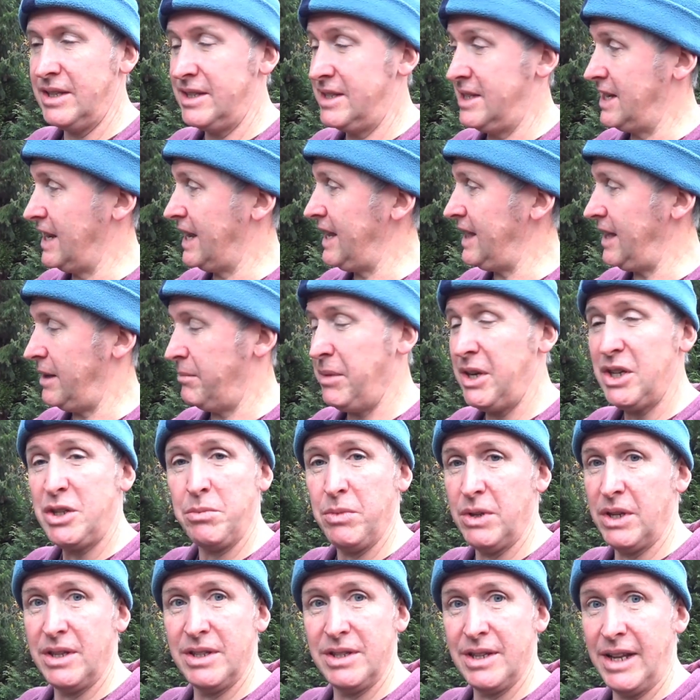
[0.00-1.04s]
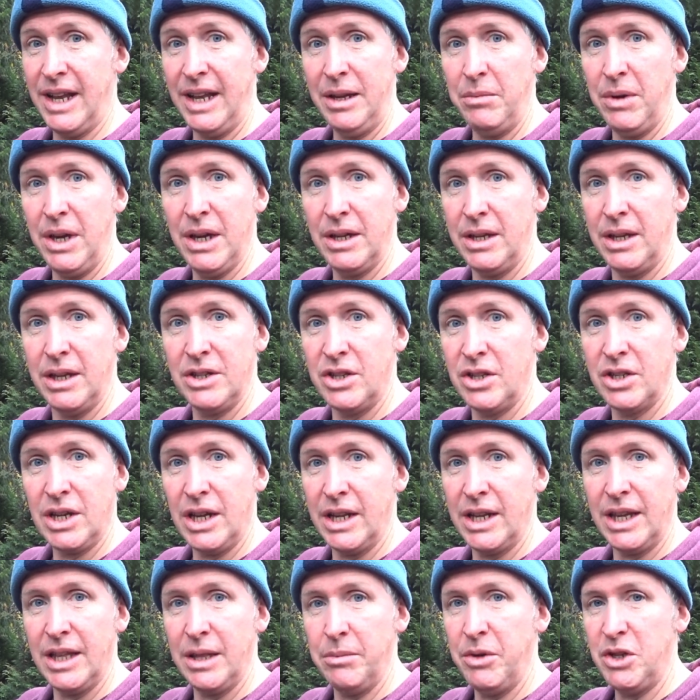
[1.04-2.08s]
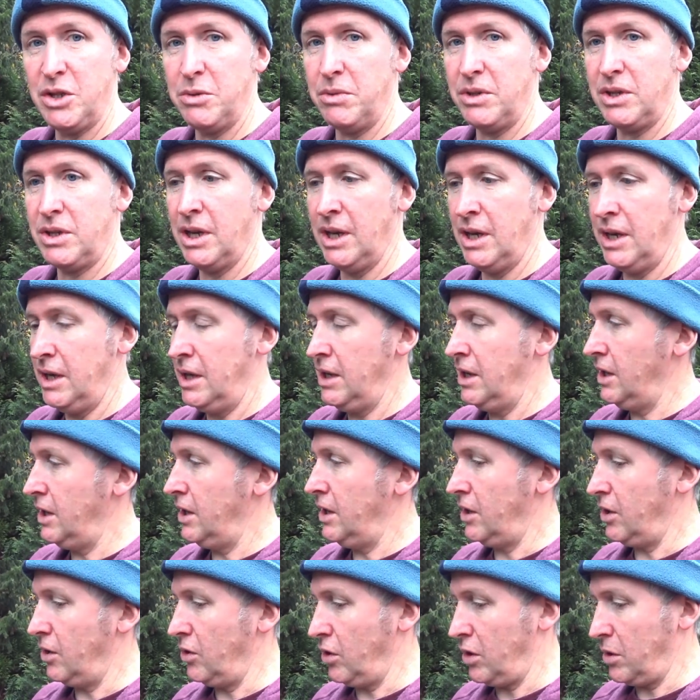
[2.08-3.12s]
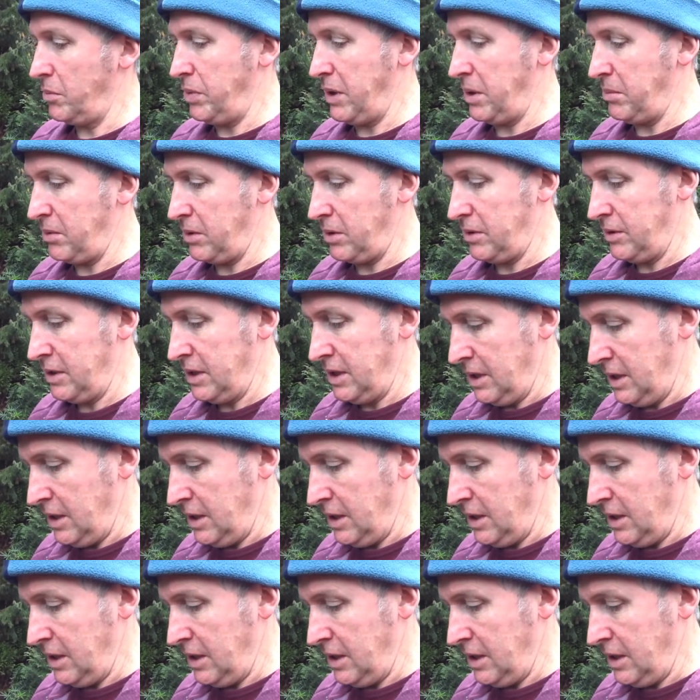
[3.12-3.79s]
to get that measurement it's a nightmare you just kind of get the measurement a lot of people